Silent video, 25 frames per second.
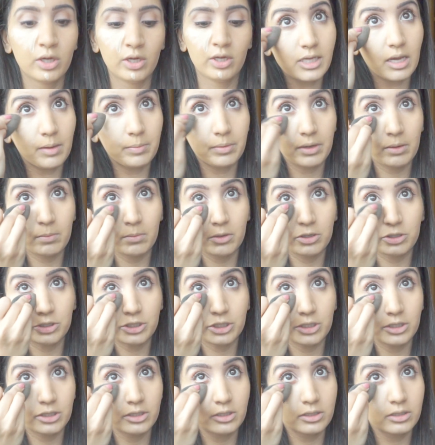Dabbing
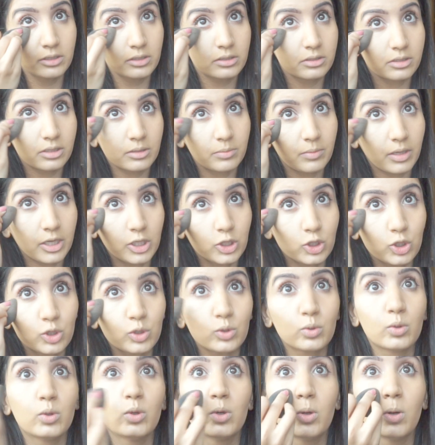motions to make
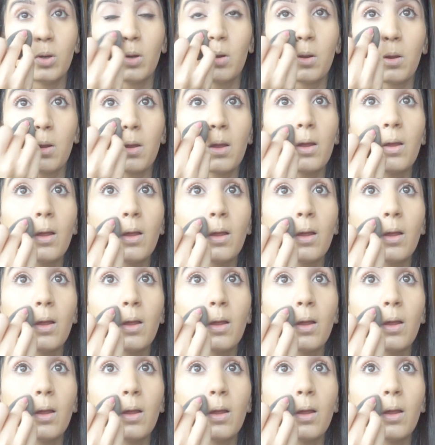sure